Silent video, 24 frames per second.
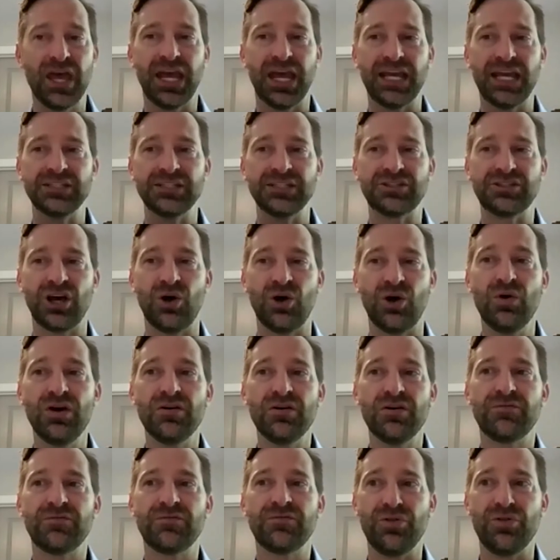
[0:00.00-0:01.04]
And so
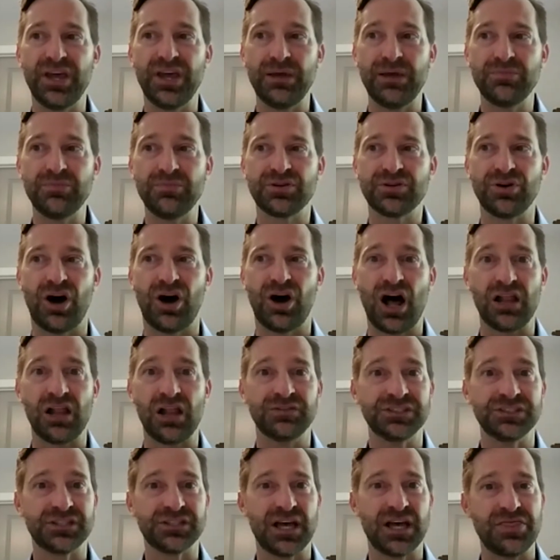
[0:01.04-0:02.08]
for them to all of
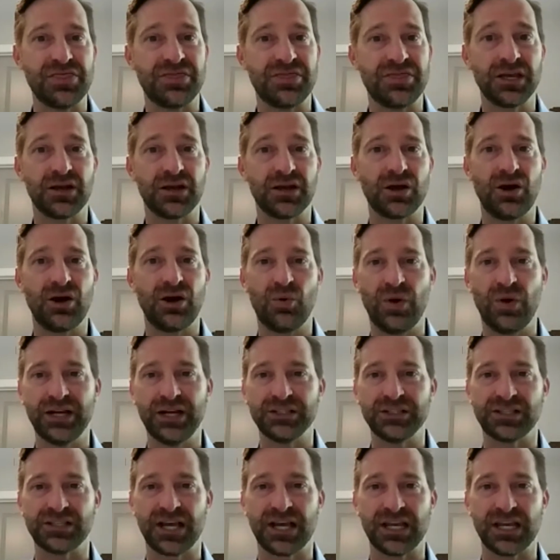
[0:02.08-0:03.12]
a sudden think, oh, wait
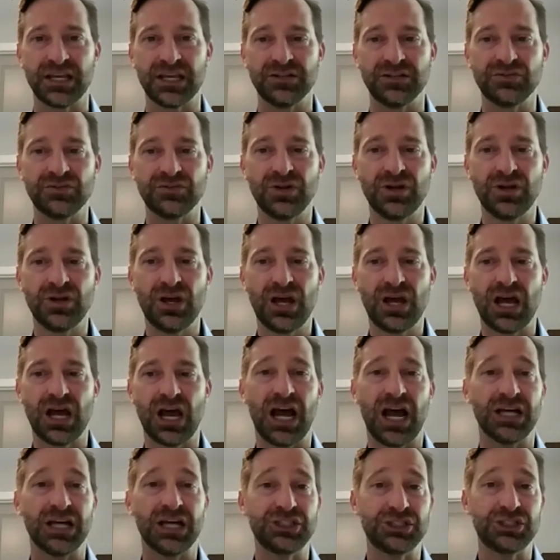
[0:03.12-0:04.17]
a second,
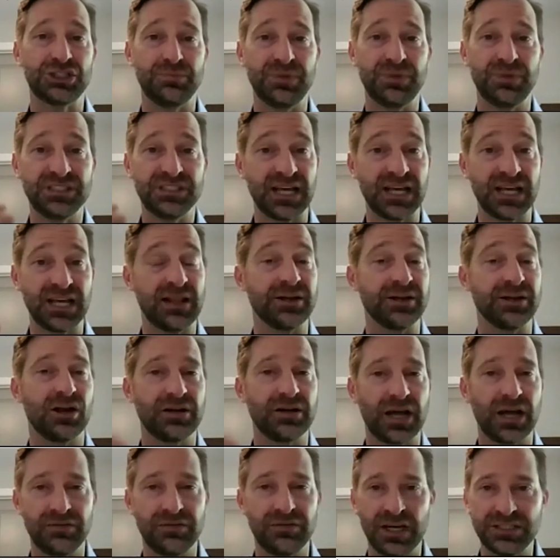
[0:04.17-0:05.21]
I should be selling or
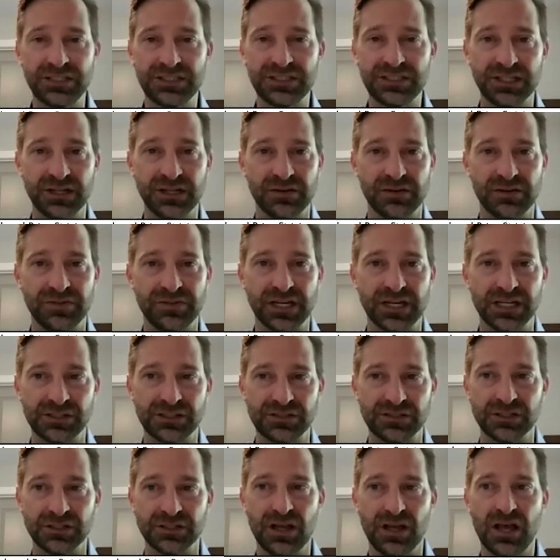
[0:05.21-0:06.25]
divesting of
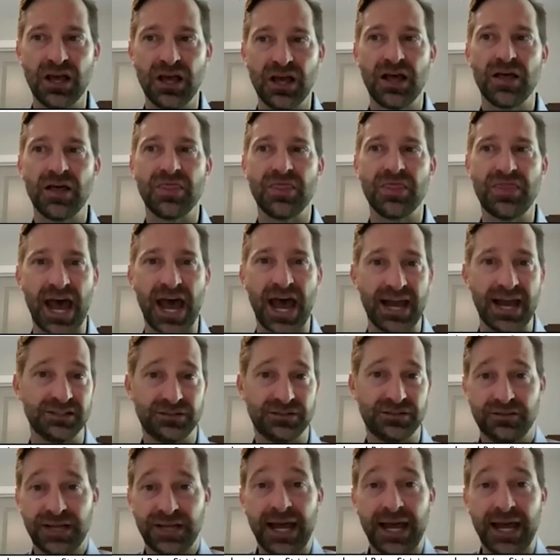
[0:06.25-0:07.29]
this, that
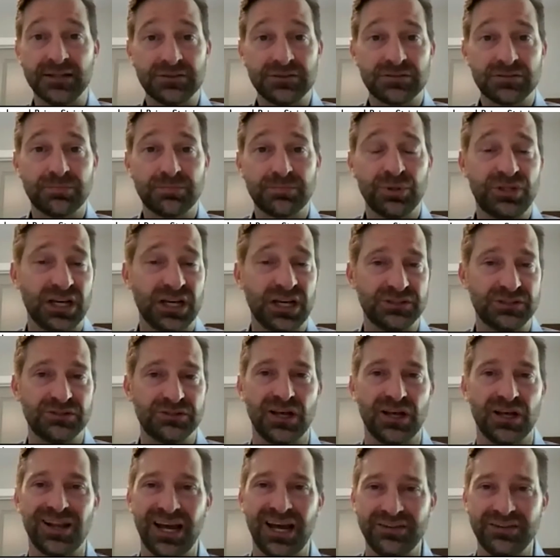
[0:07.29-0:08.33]
is
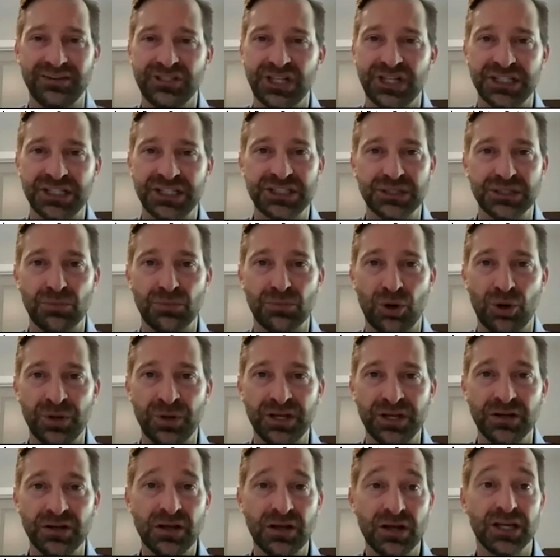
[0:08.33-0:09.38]
potentially a life-changing
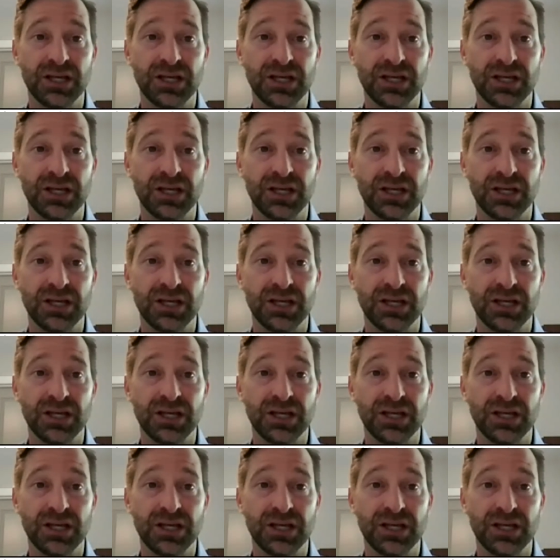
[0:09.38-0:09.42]
moment.